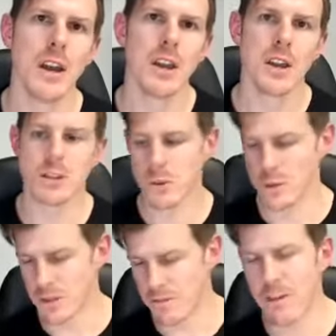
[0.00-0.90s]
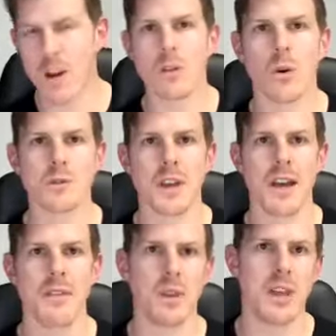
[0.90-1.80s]
as well as the phone calls I
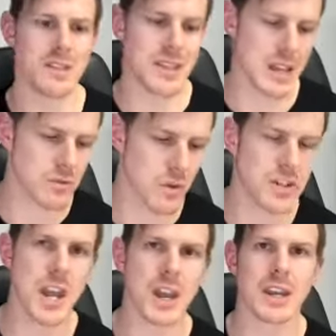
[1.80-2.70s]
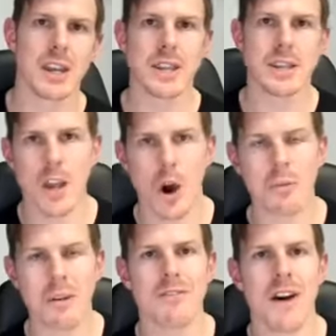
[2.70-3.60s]
have with these dads, reaching out, connecting,
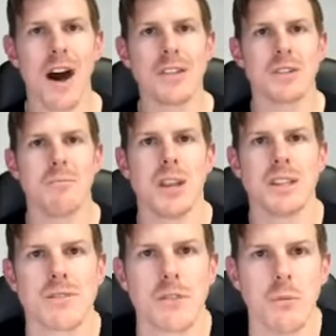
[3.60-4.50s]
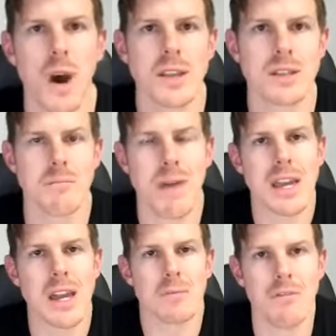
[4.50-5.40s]
helping fathers in many different ways that
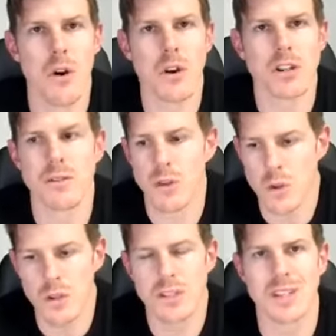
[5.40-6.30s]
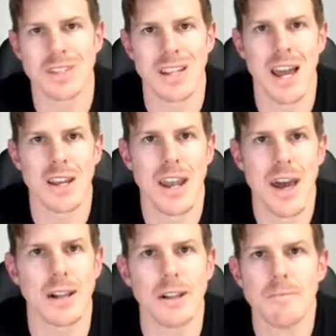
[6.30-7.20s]
make up the version of who you see today and
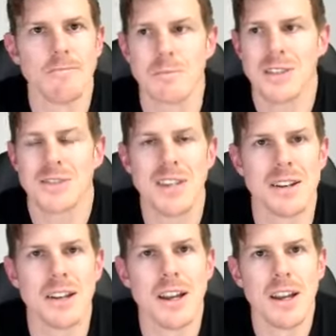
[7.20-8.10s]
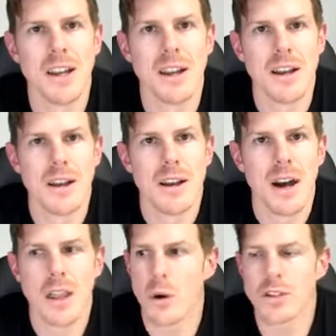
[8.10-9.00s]
Al. That's it.
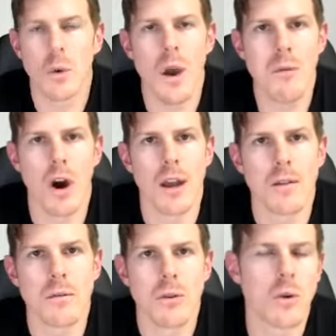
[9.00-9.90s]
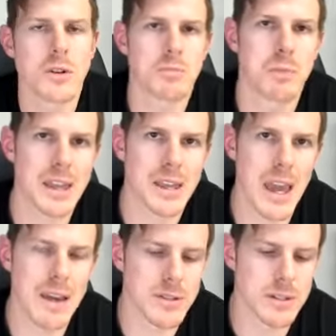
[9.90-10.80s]
Otherwise, who am I? We're all just blank
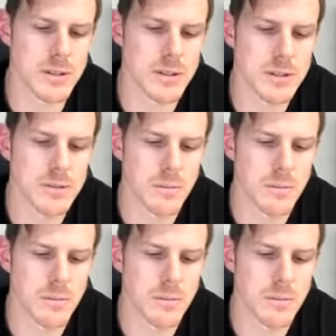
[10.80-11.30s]
canvases,